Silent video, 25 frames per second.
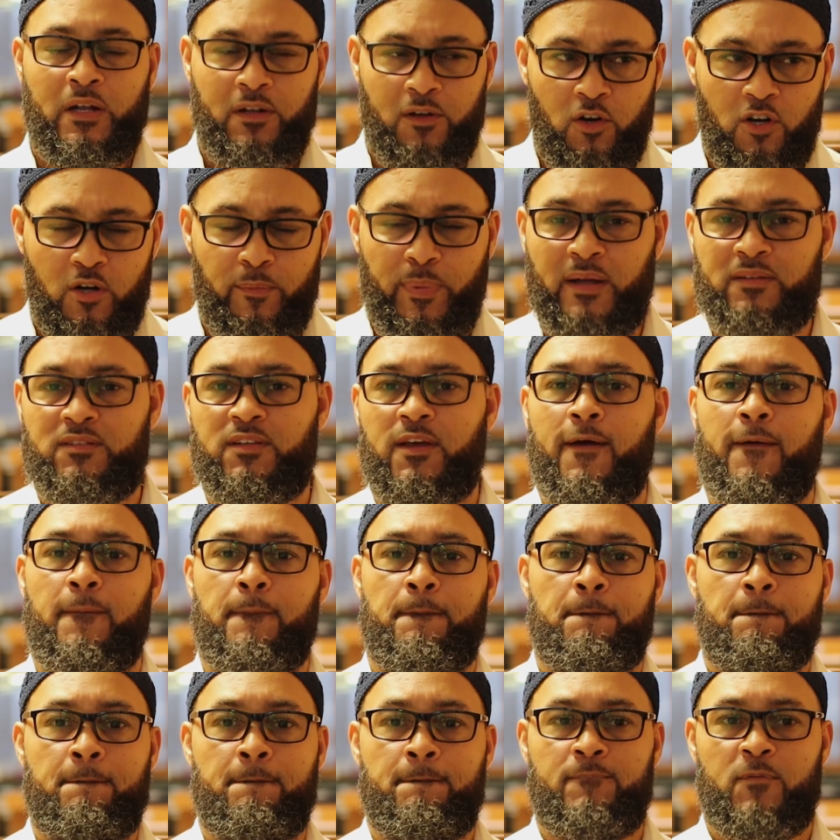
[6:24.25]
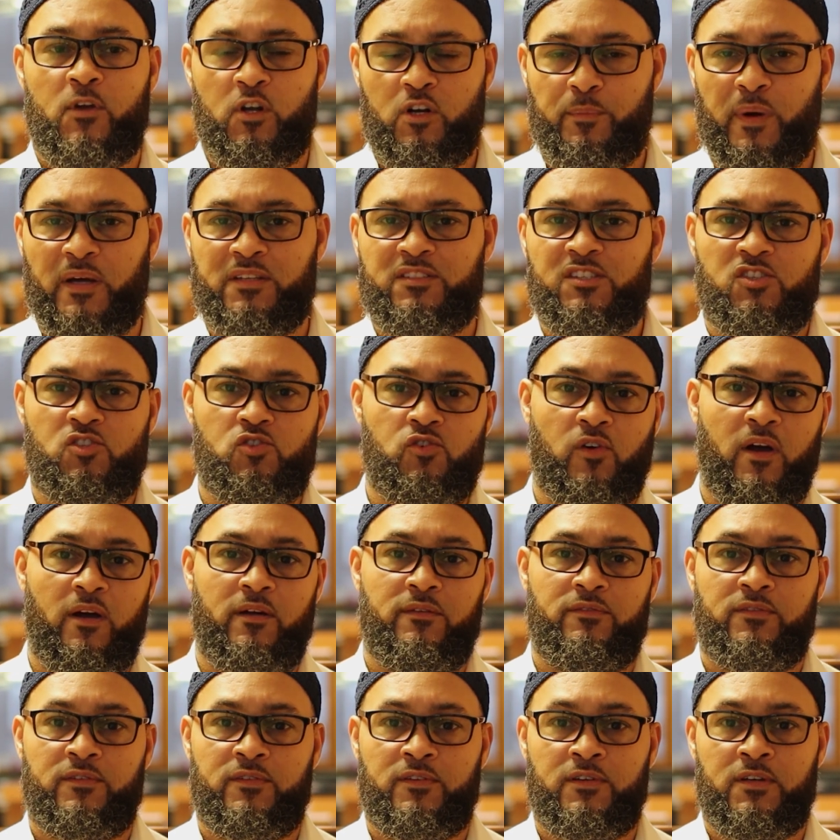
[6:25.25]
Learn about that. Learn about this drive.
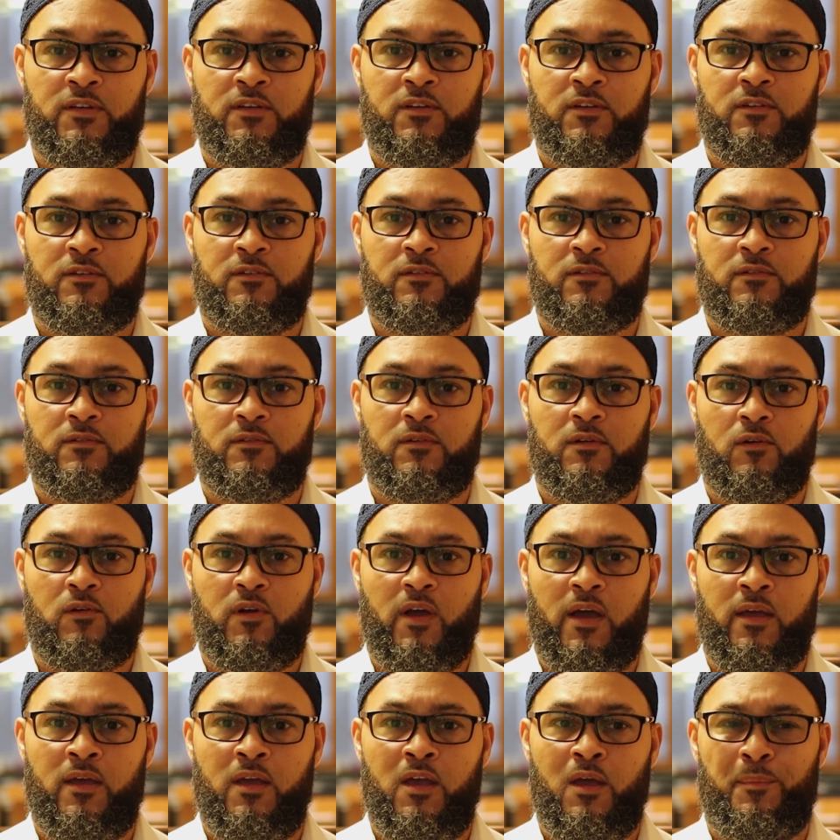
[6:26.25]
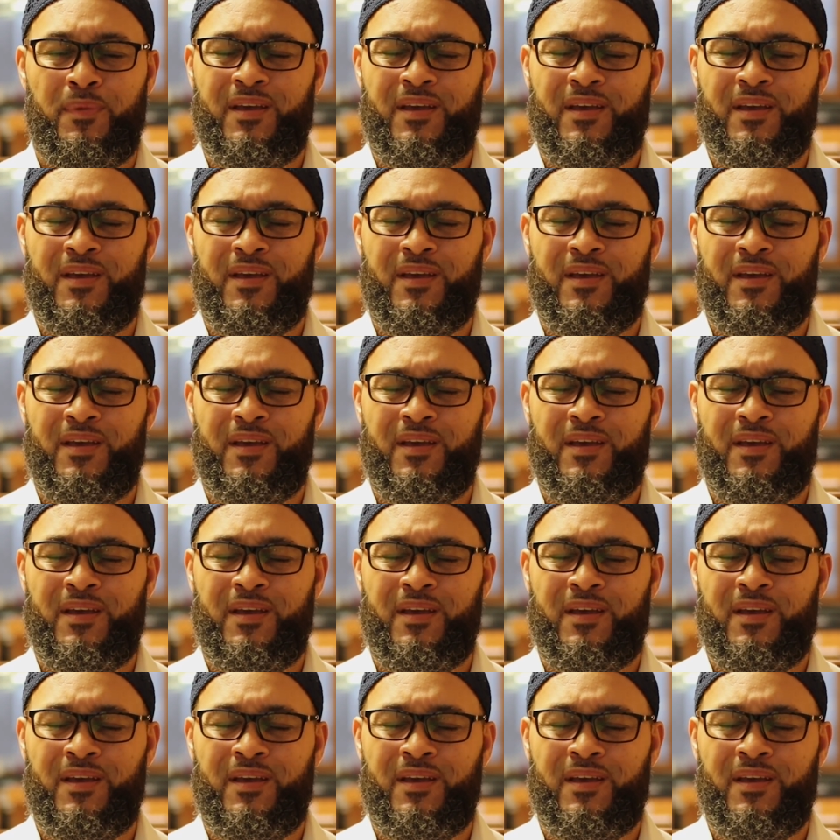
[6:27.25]
Okay?